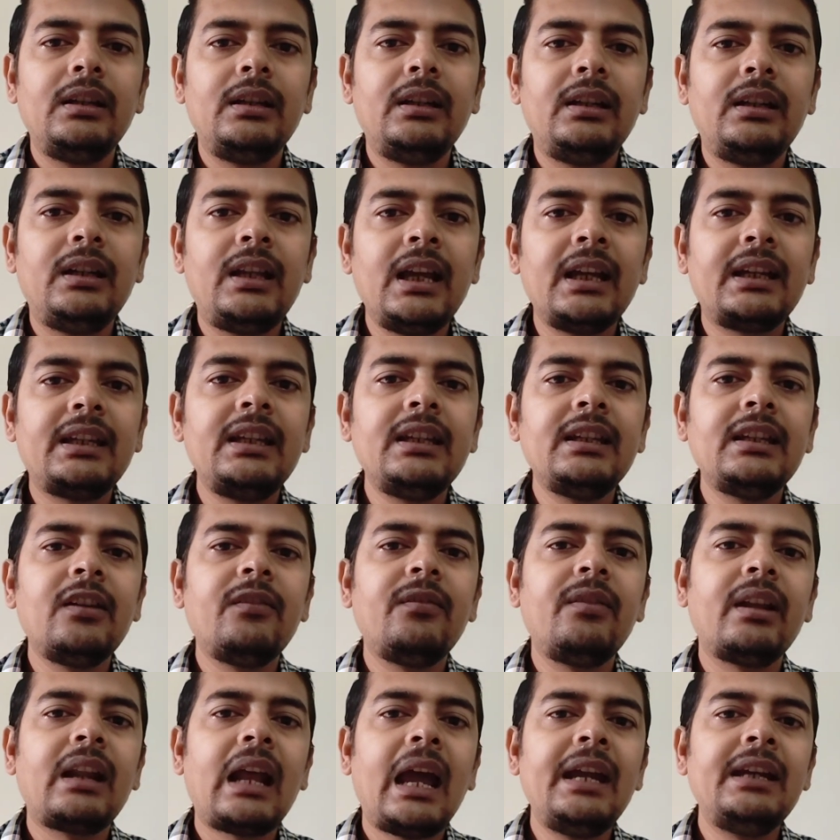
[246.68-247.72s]
taking a
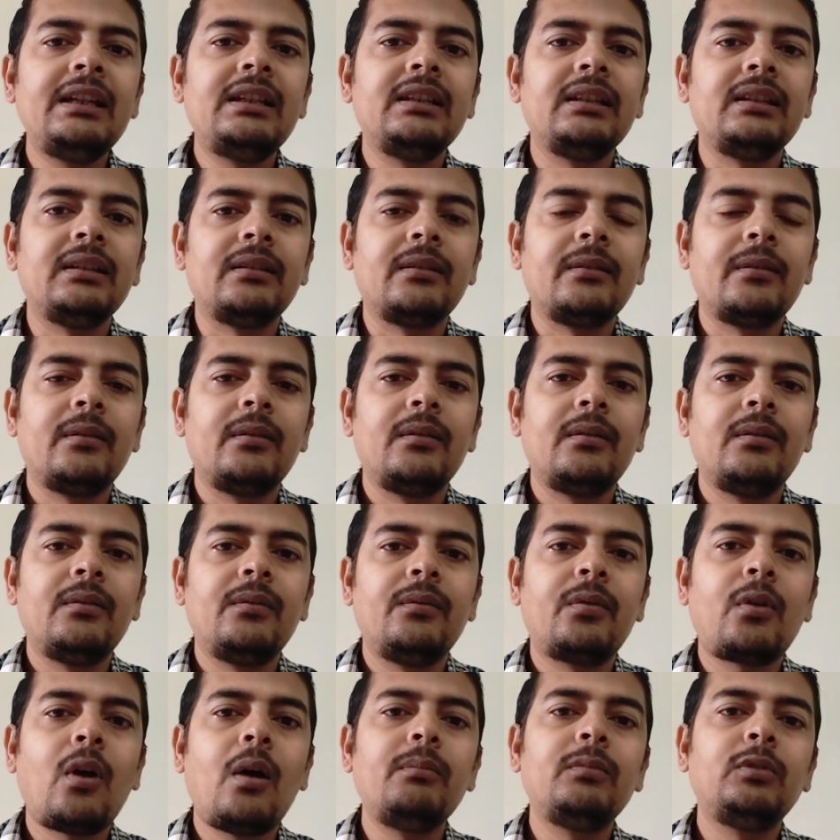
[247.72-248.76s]
variety
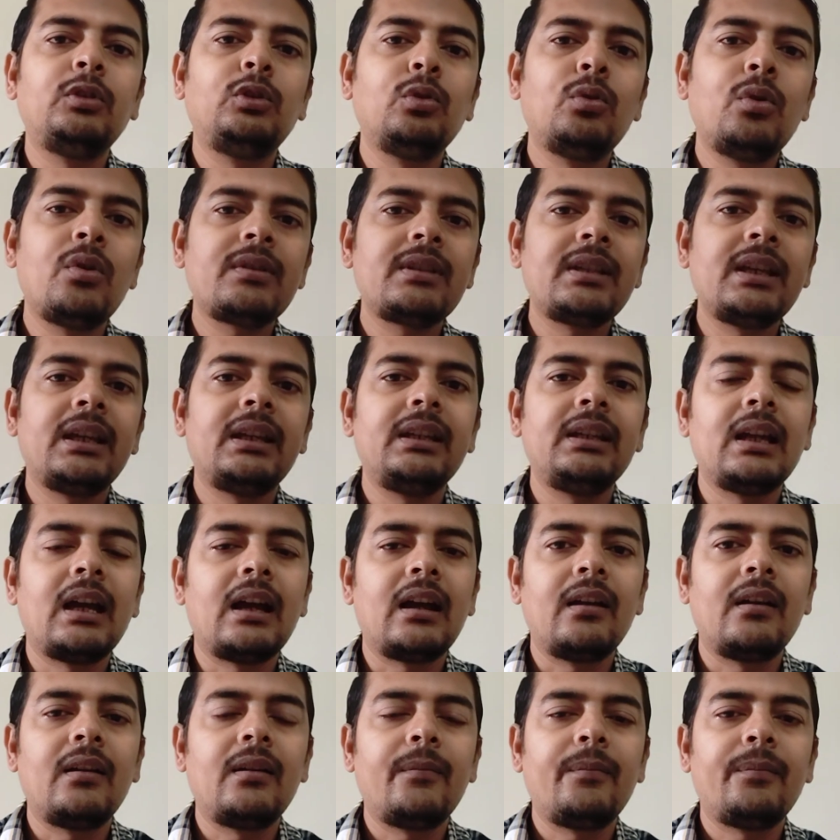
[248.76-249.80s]
from those area
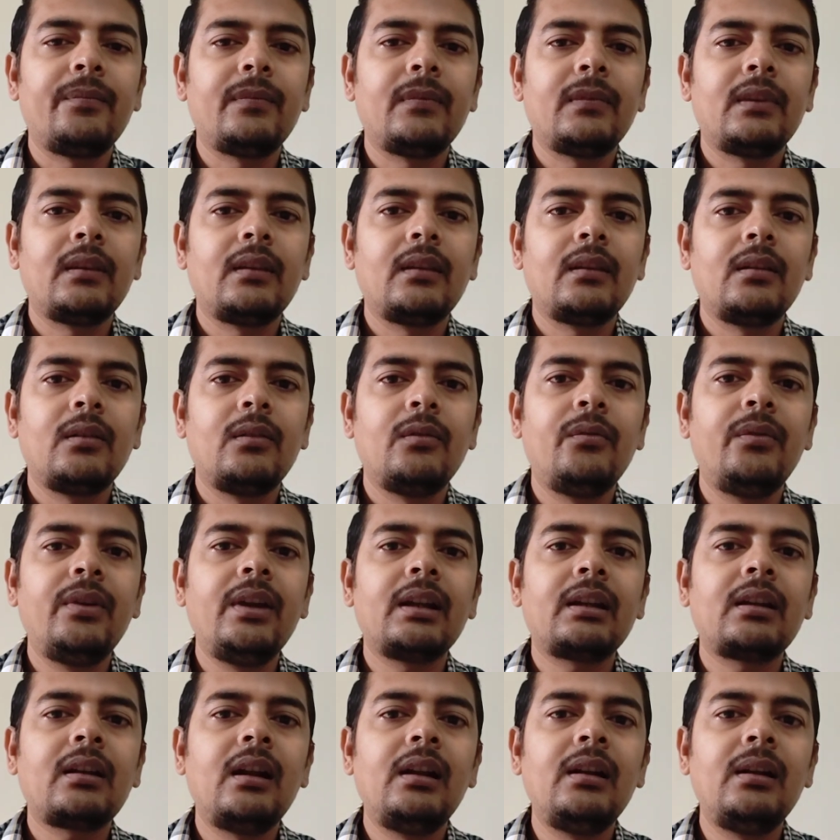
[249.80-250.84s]

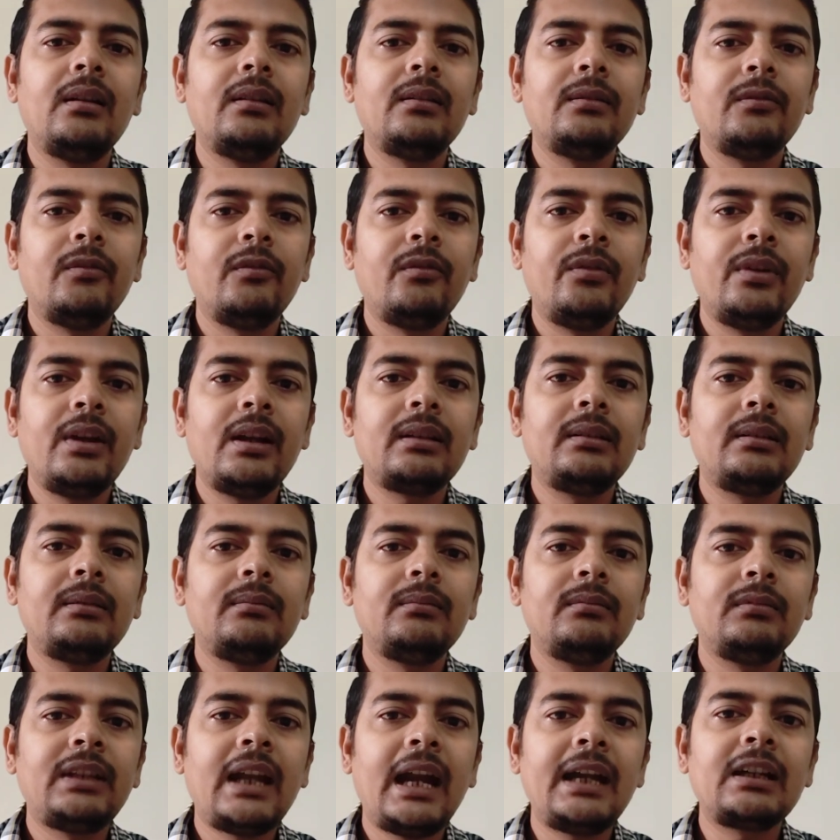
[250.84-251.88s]
where
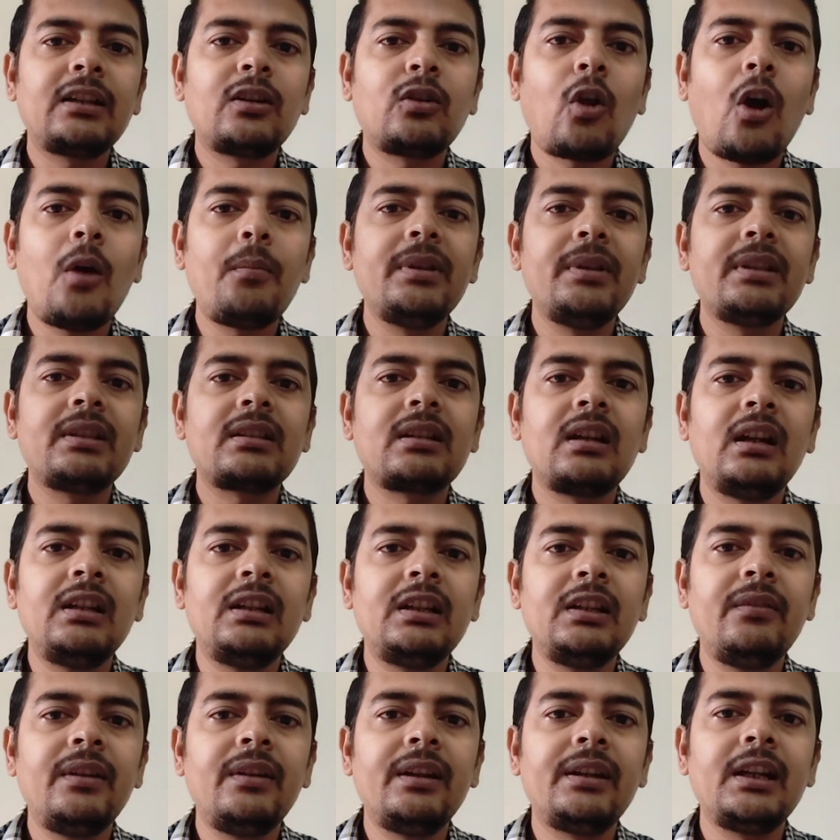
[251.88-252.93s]
that crop is
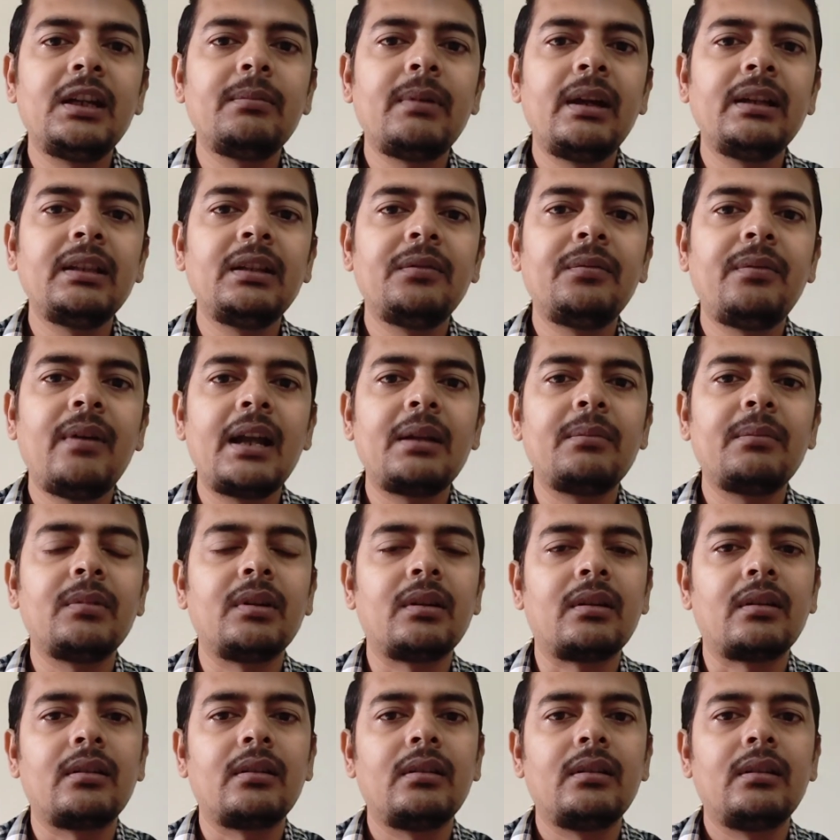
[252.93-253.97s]
cultivated by the
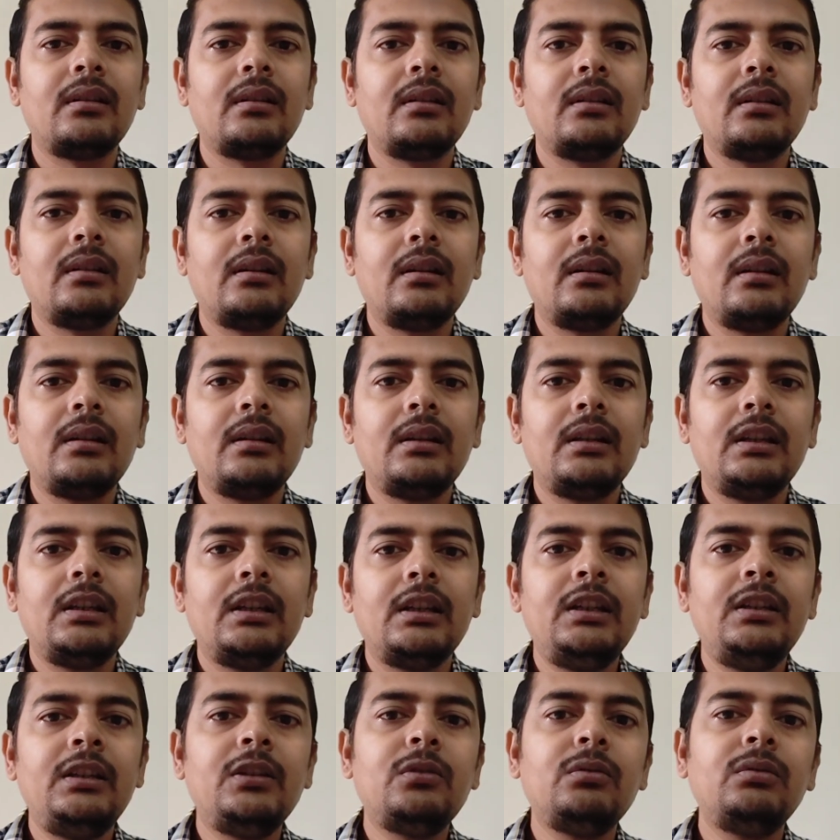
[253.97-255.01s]
farmer
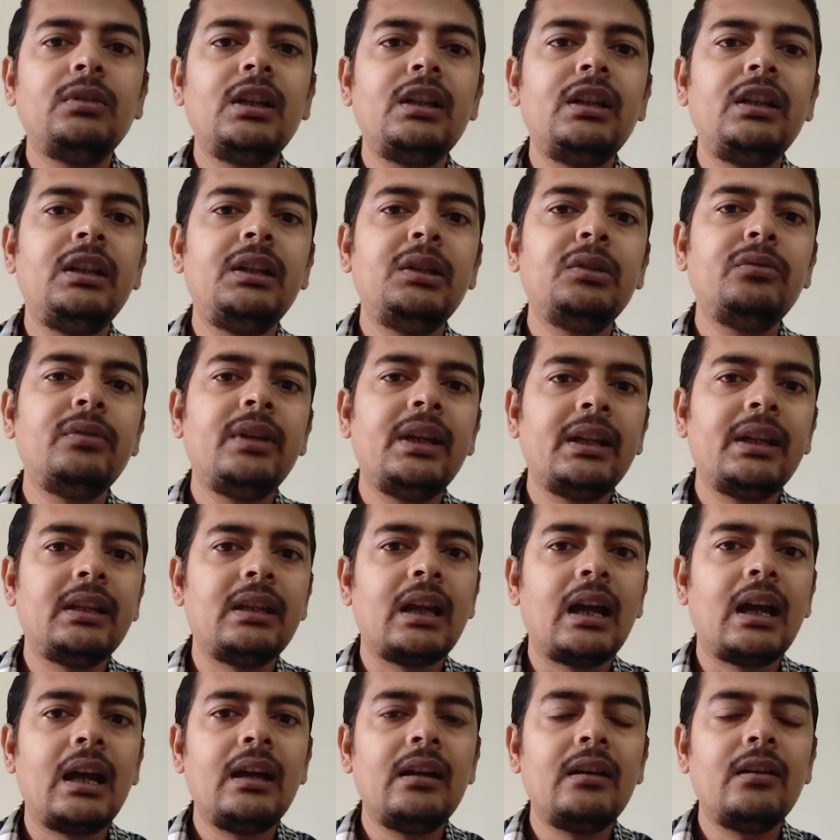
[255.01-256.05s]
into the new
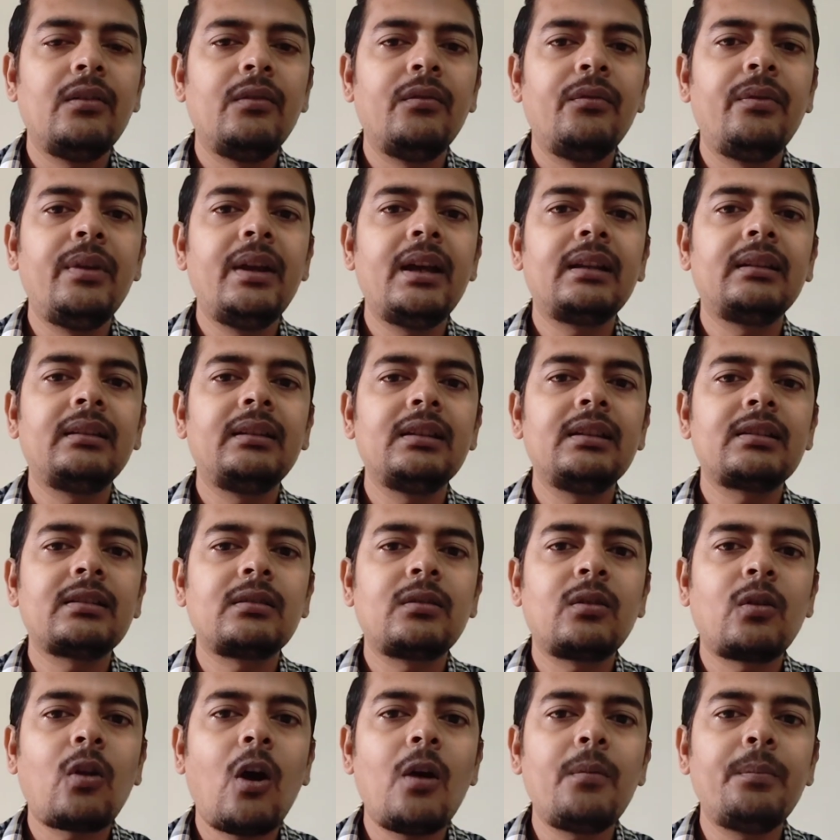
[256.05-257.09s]
area where this
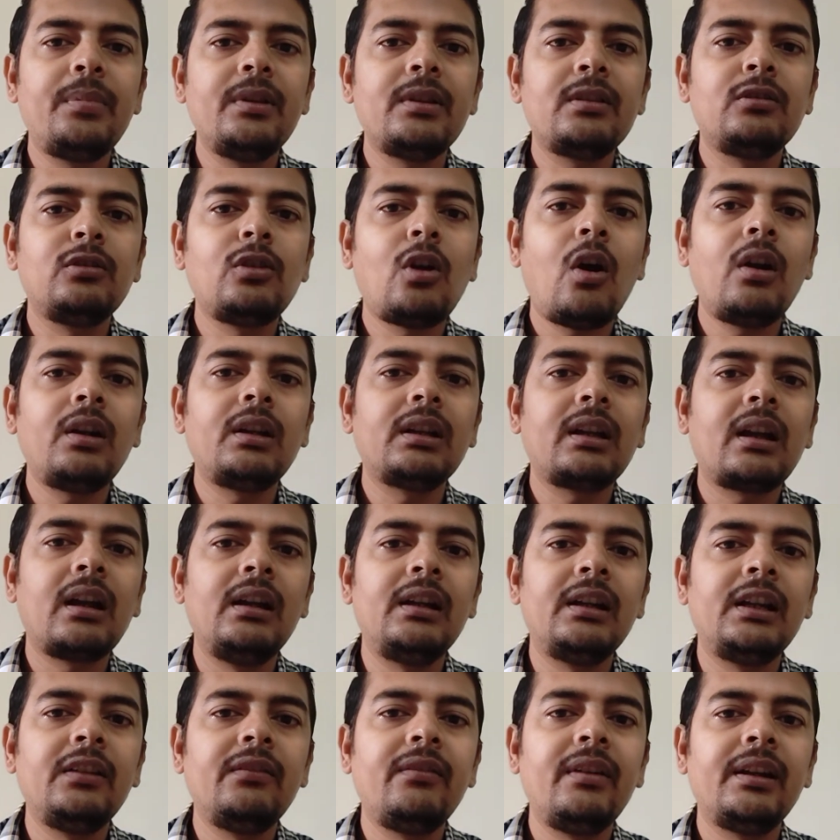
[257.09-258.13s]
crop is not
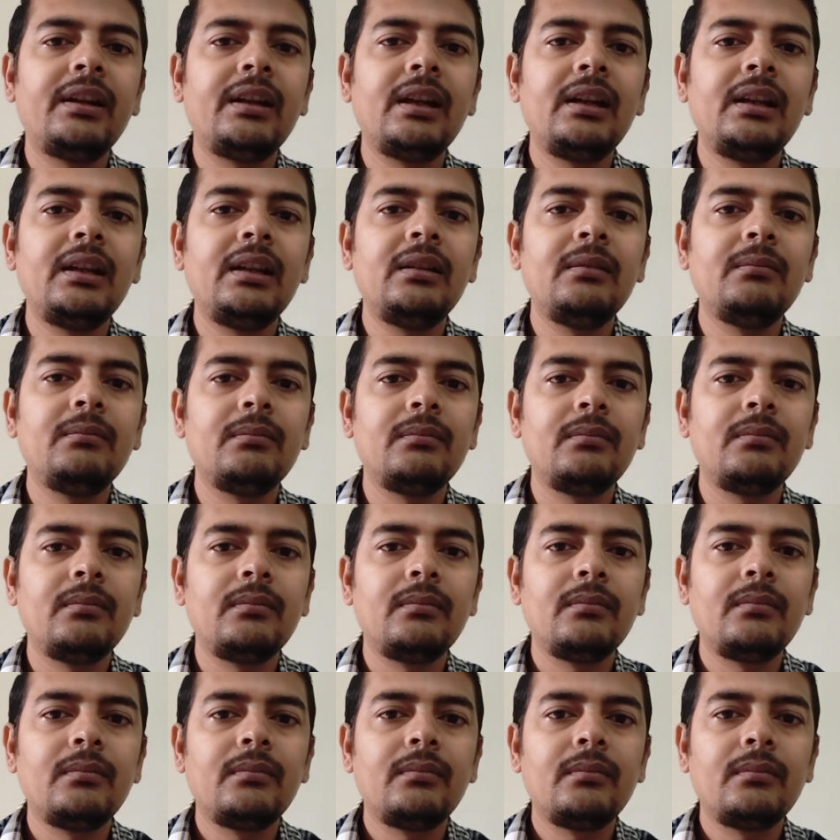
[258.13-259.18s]
cultivated in
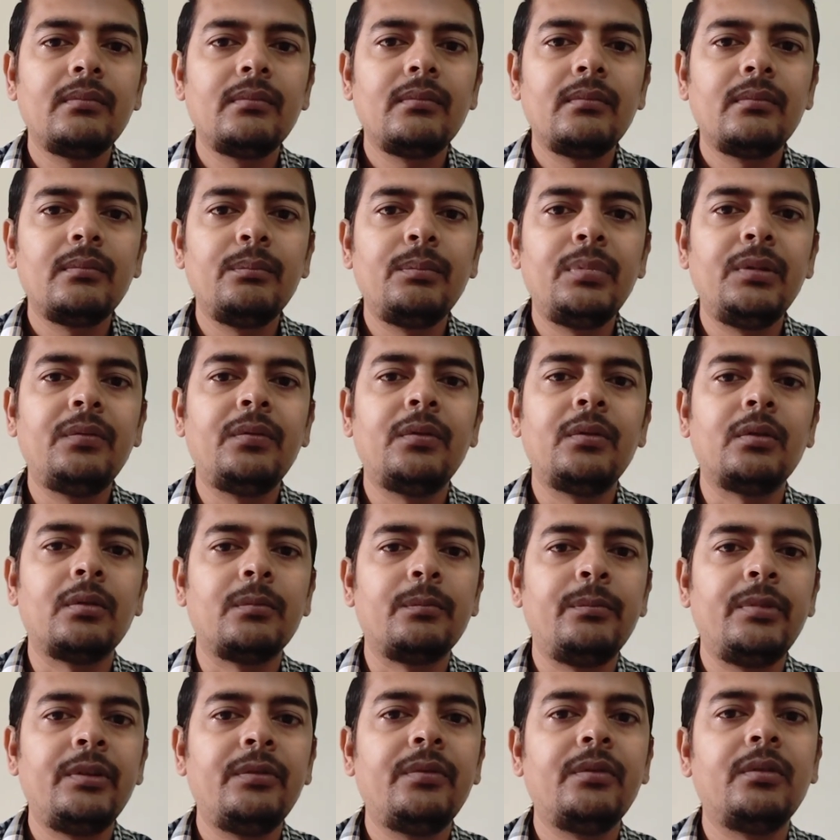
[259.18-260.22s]

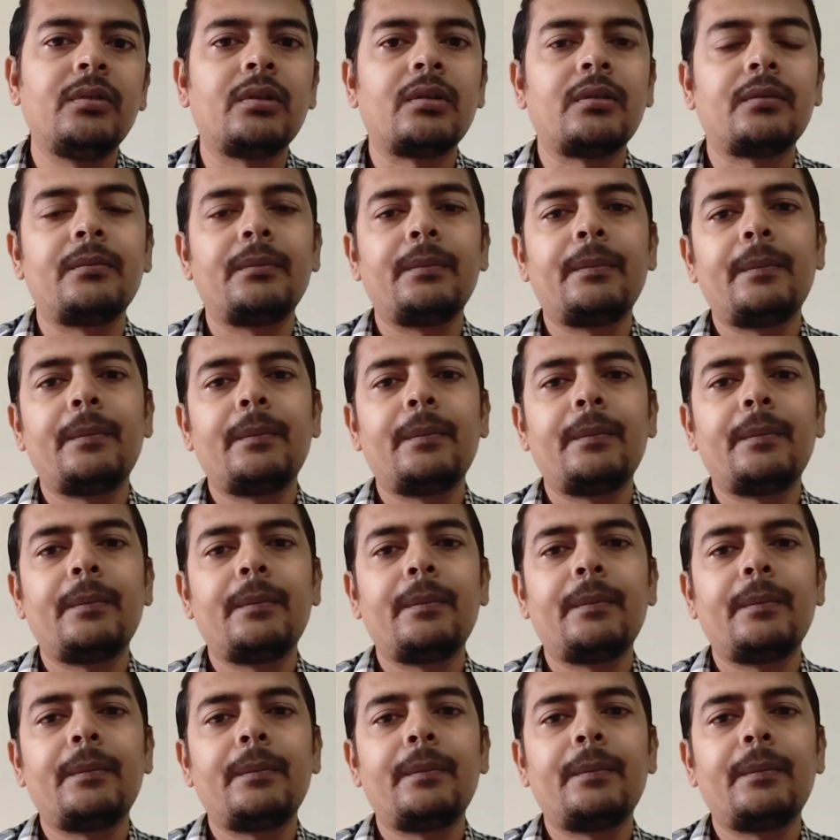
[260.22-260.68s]
before.